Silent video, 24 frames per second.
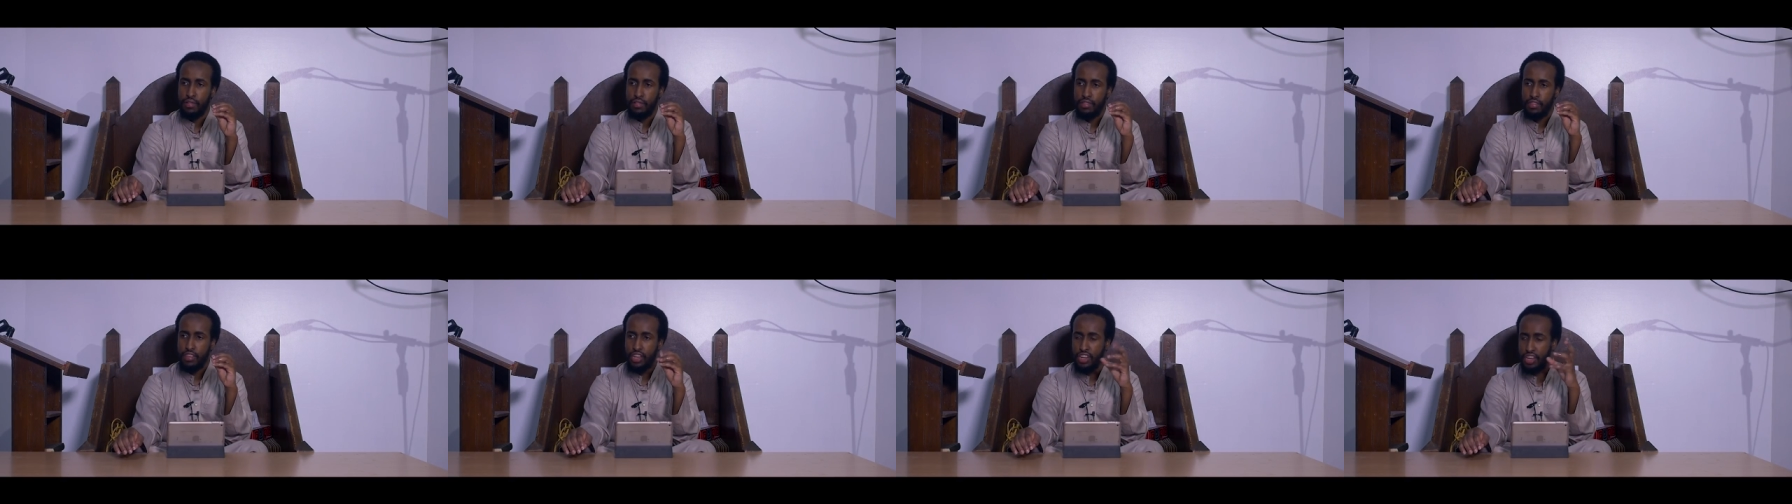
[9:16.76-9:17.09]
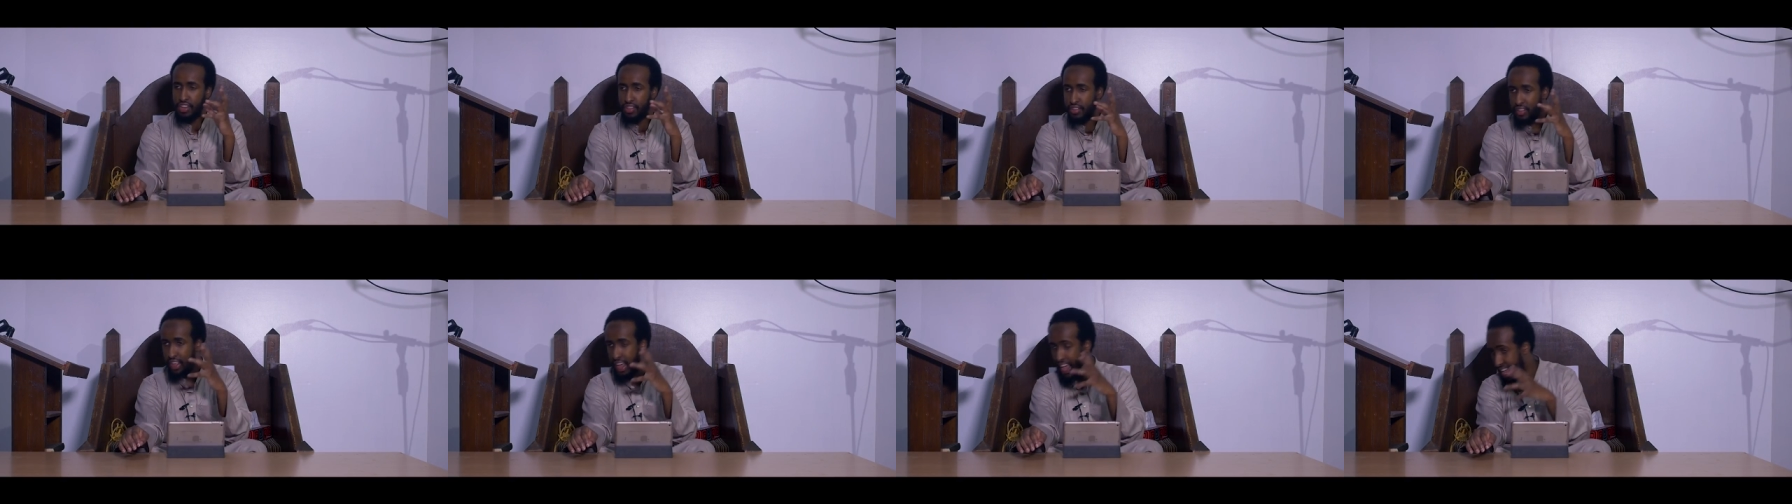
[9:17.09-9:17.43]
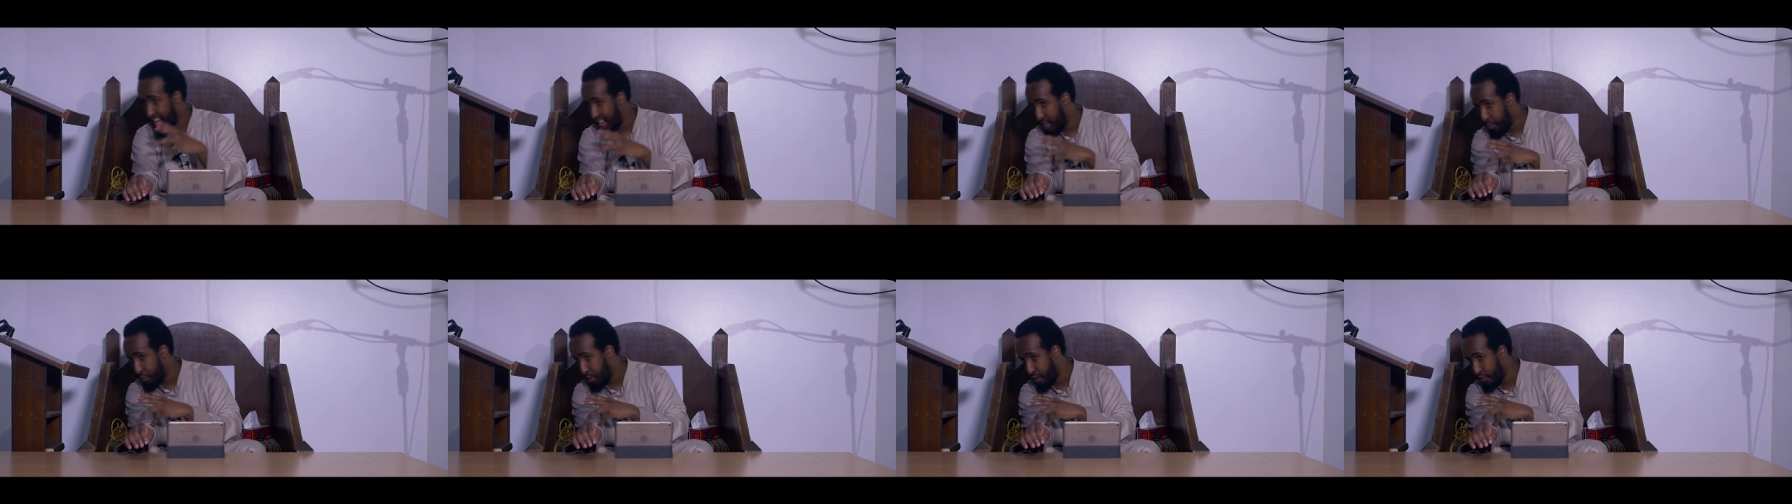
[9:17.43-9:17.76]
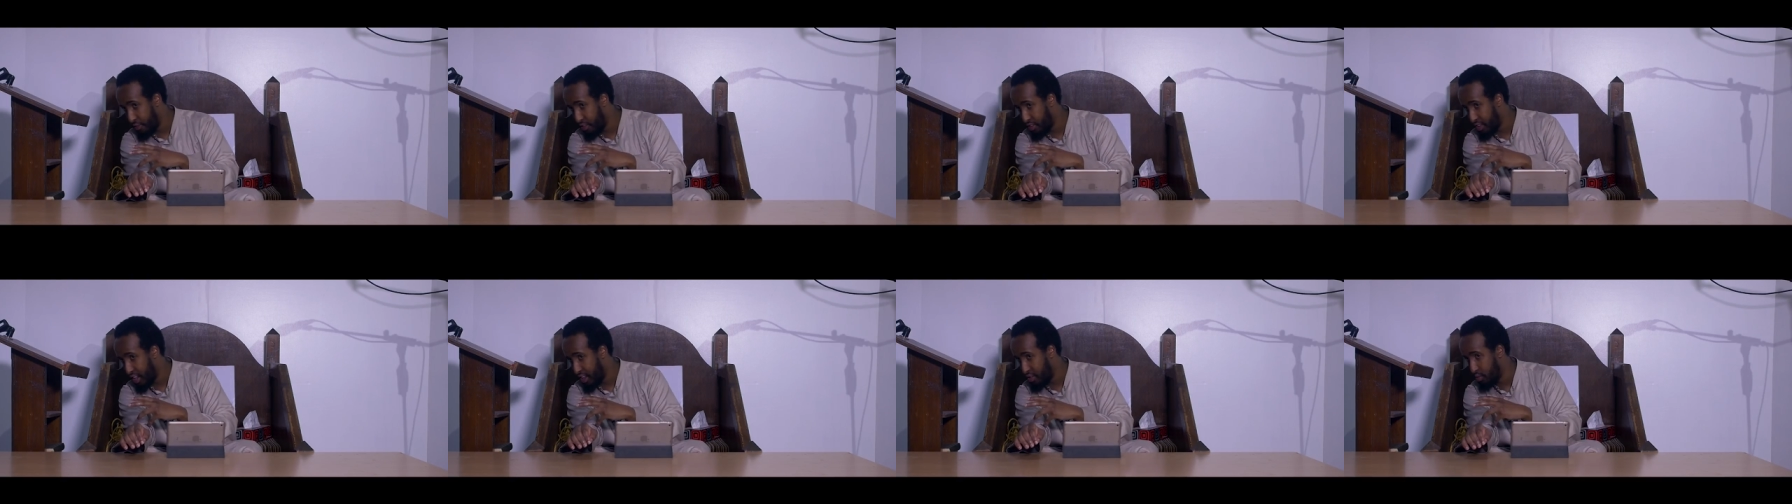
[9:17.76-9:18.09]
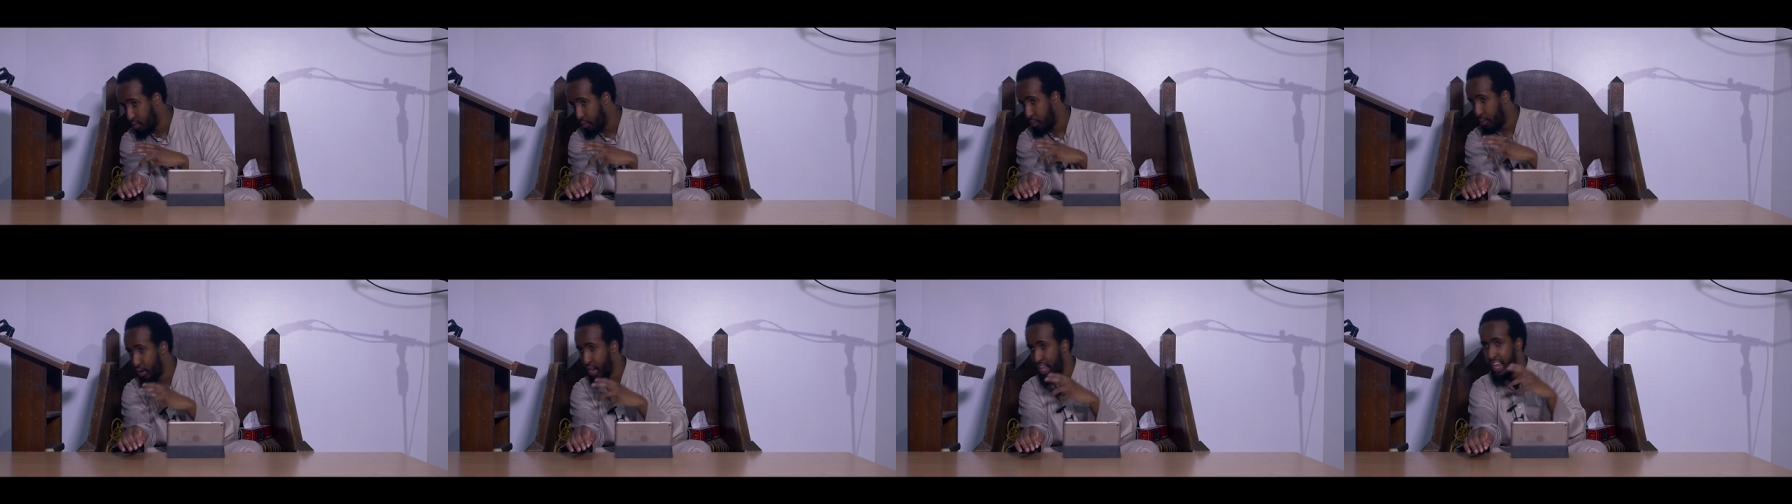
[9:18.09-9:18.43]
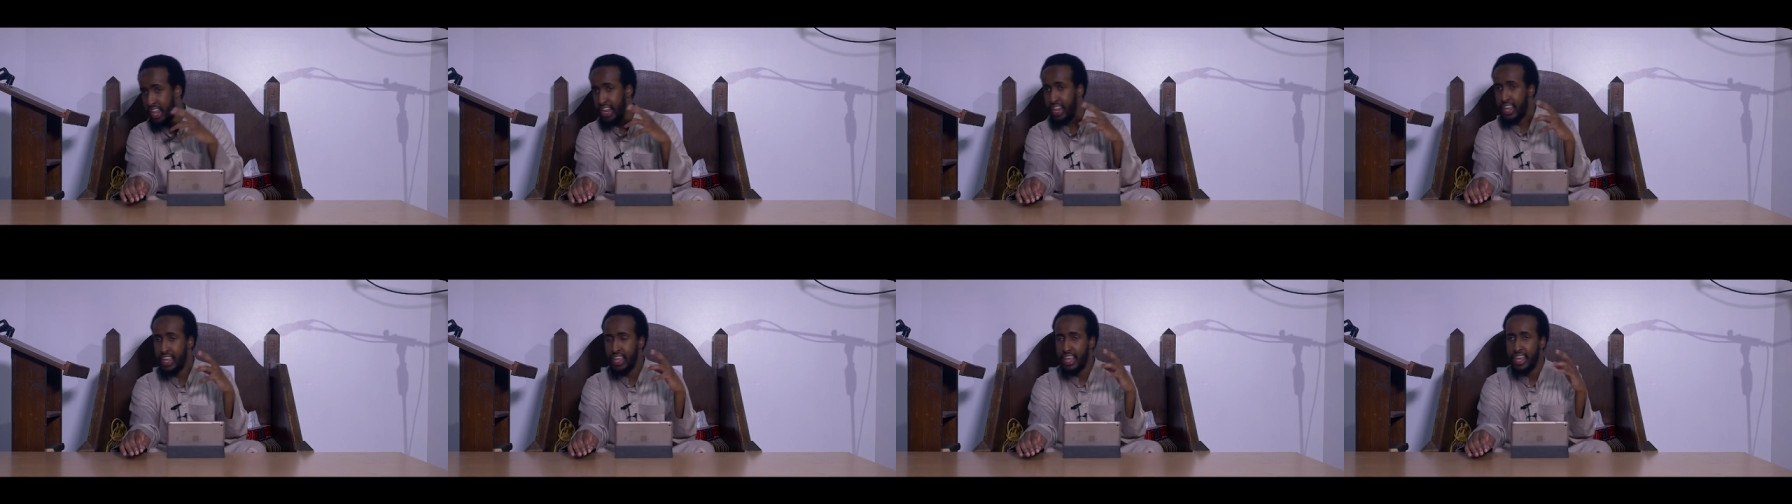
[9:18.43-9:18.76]
such as the head, the Prophet will put it
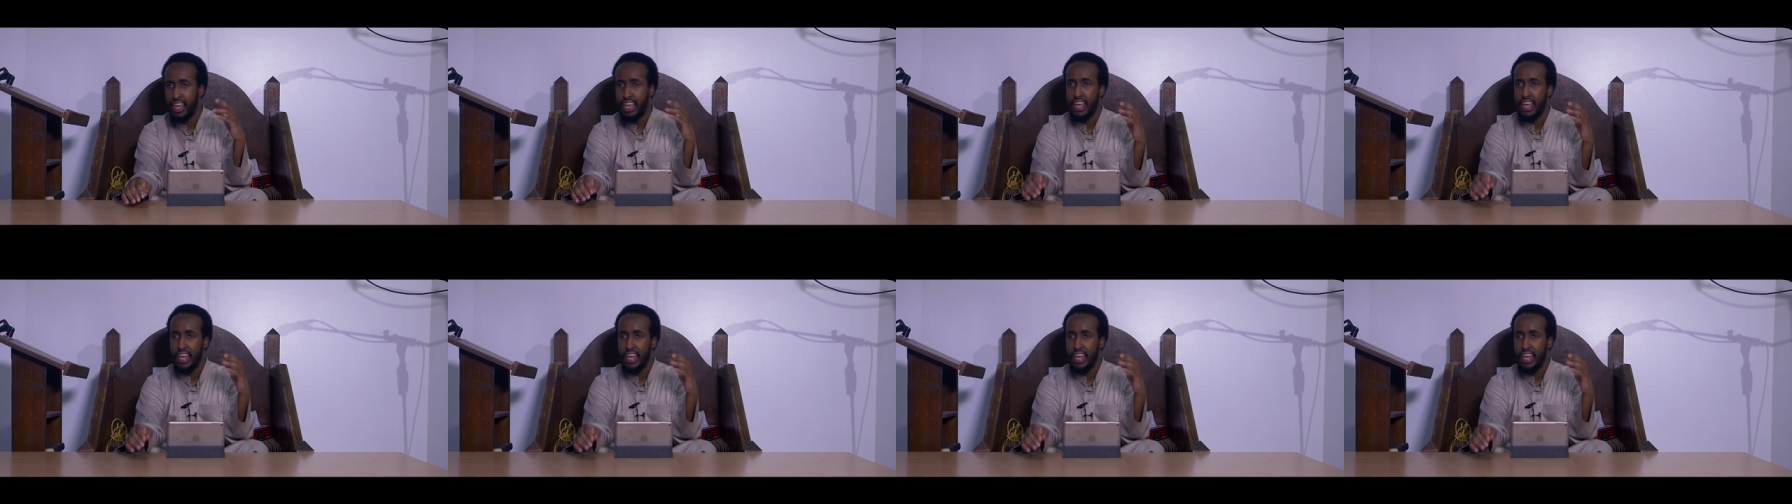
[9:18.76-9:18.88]
in,